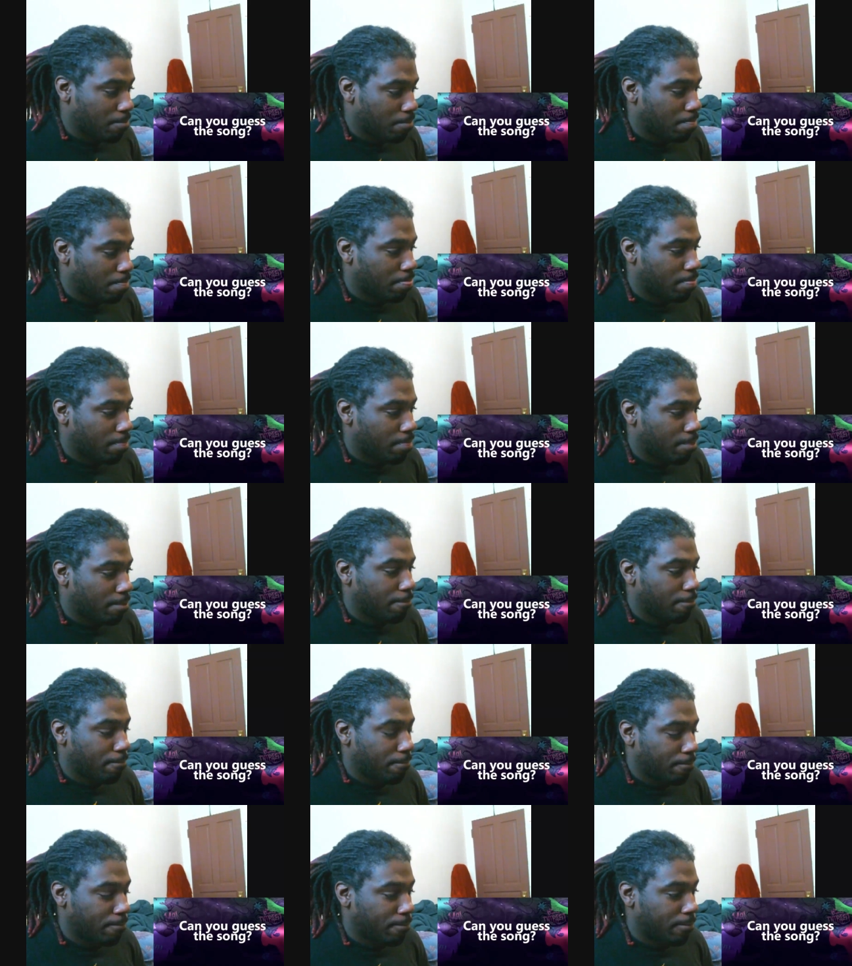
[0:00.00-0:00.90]
do
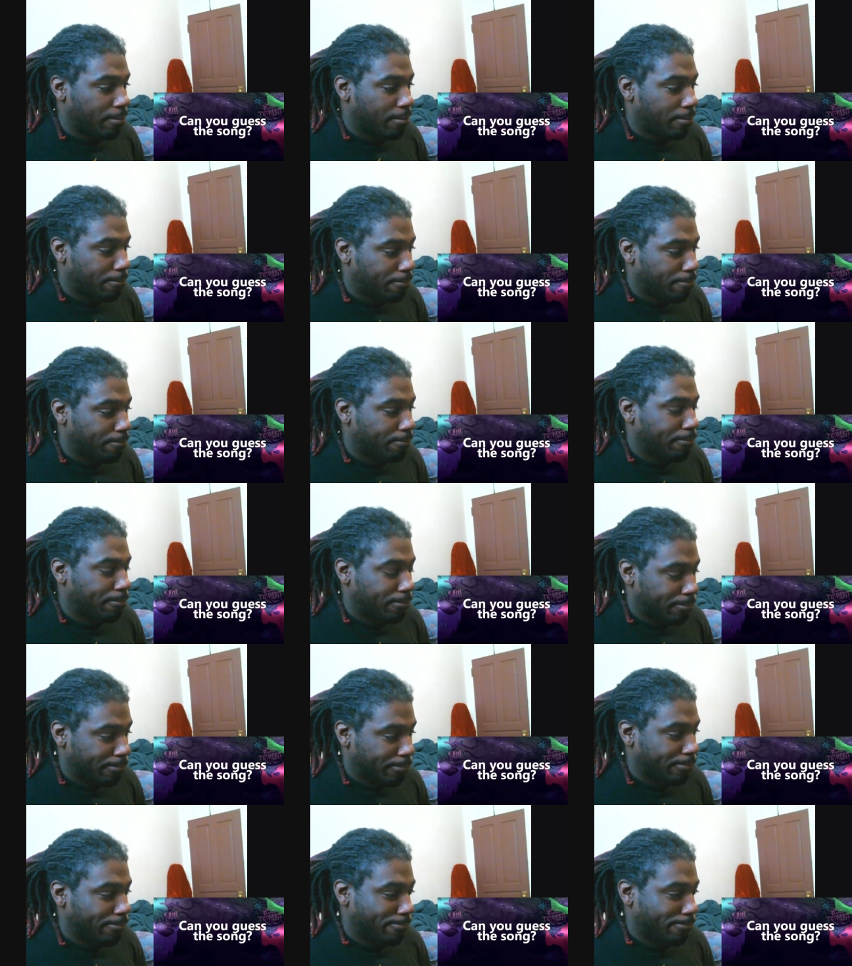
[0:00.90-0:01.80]
it now. If you
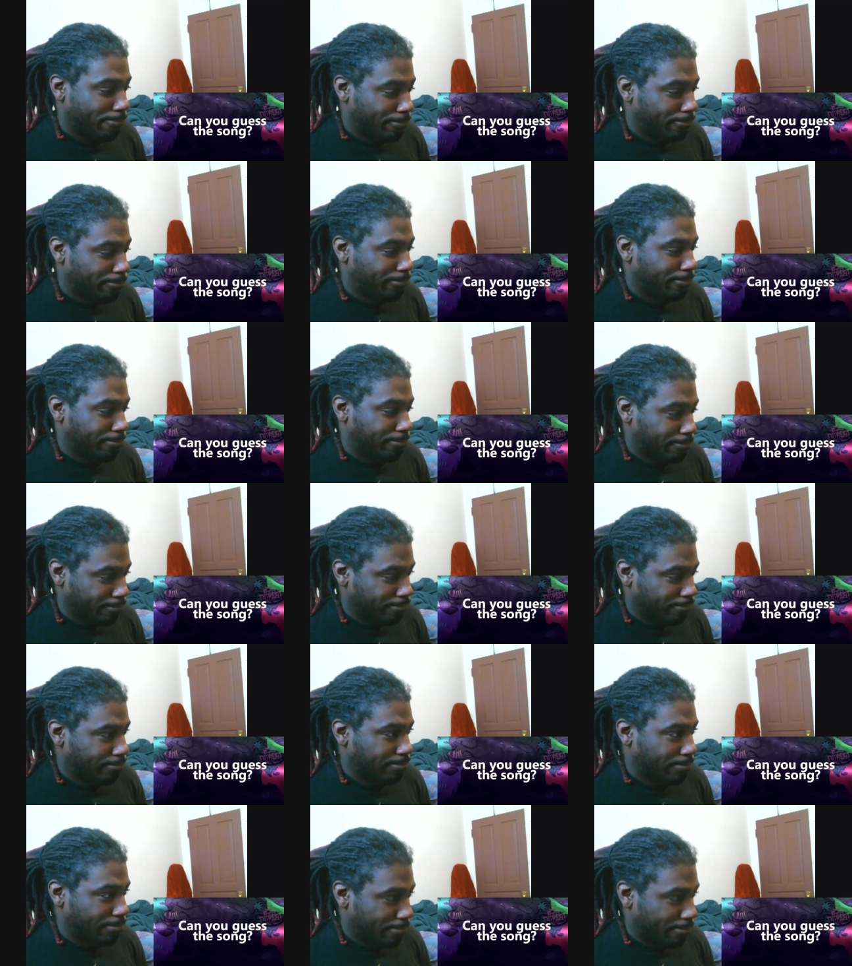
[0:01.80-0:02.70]
go, it's going
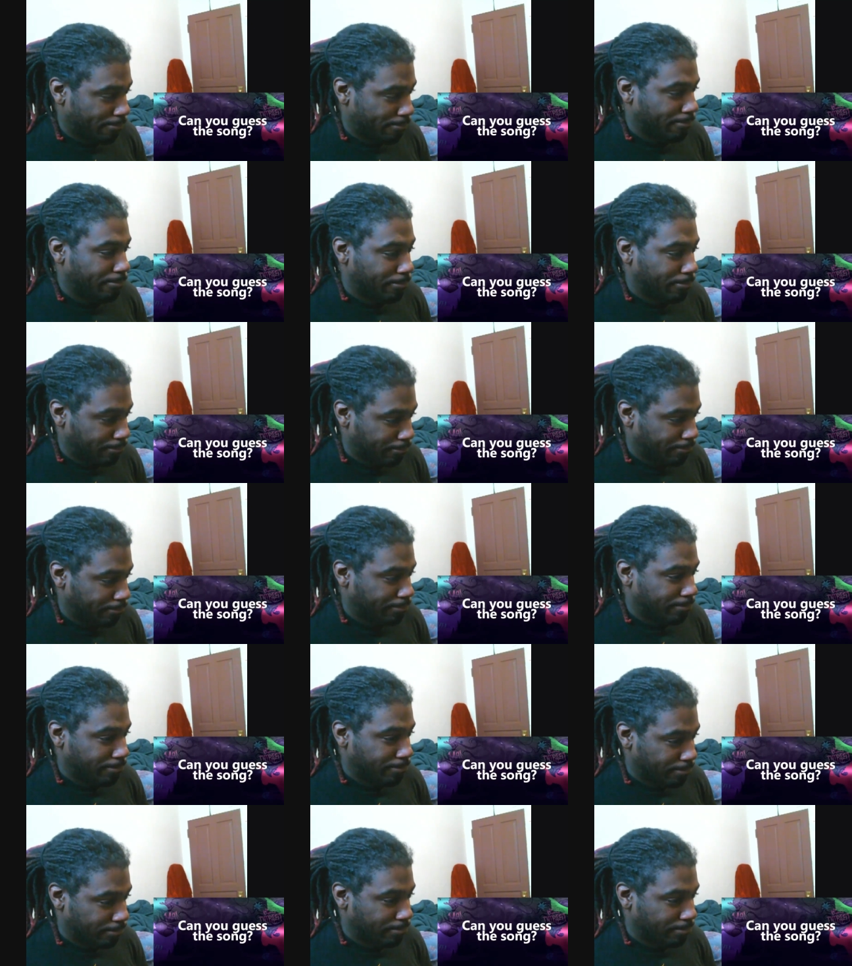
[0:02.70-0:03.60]
down. We
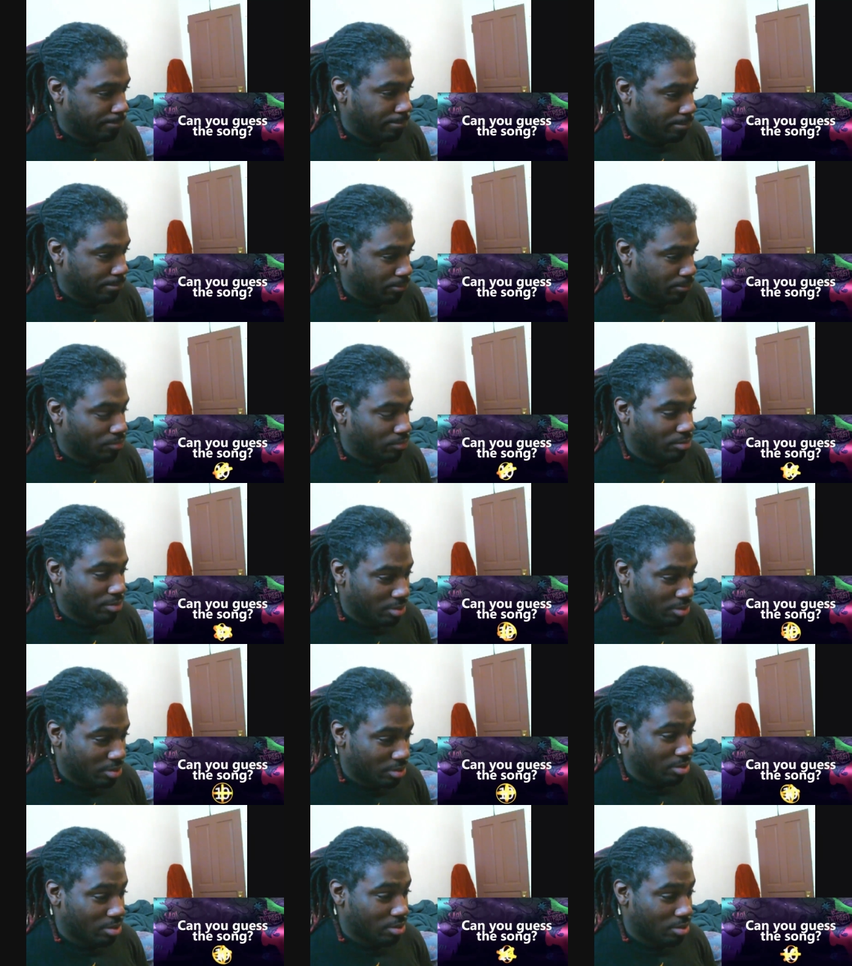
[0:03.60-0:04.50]
the one, or
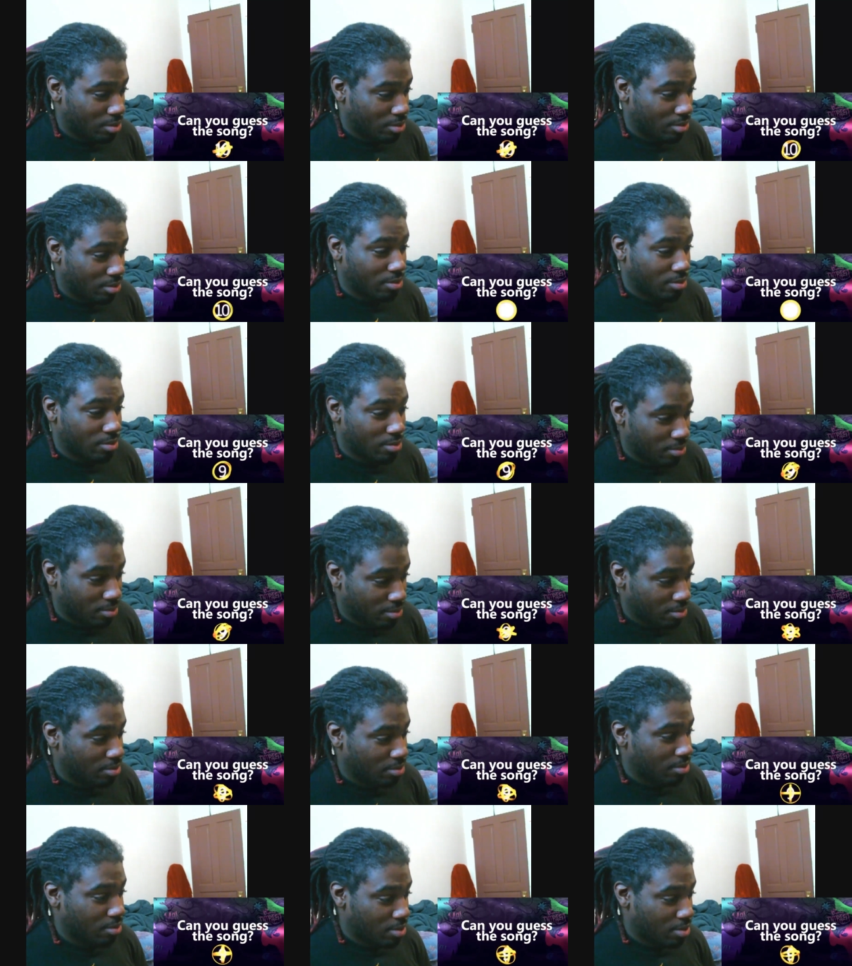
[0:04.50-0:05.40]
else the king is
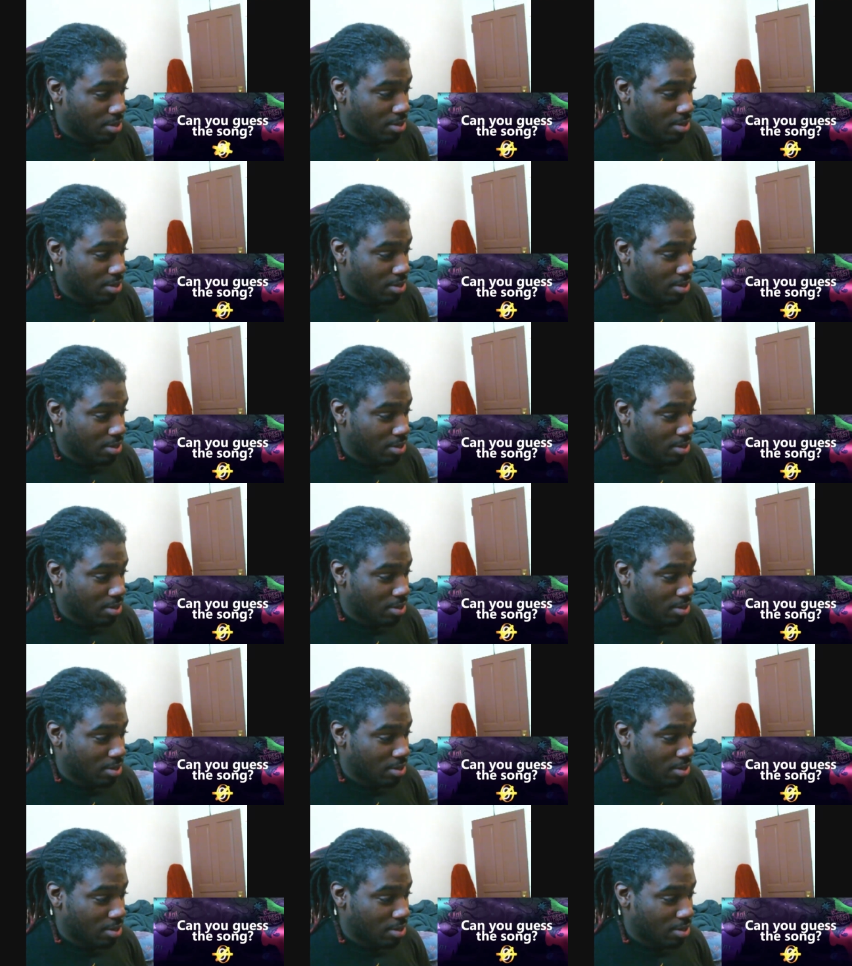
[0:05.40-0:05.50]
gone.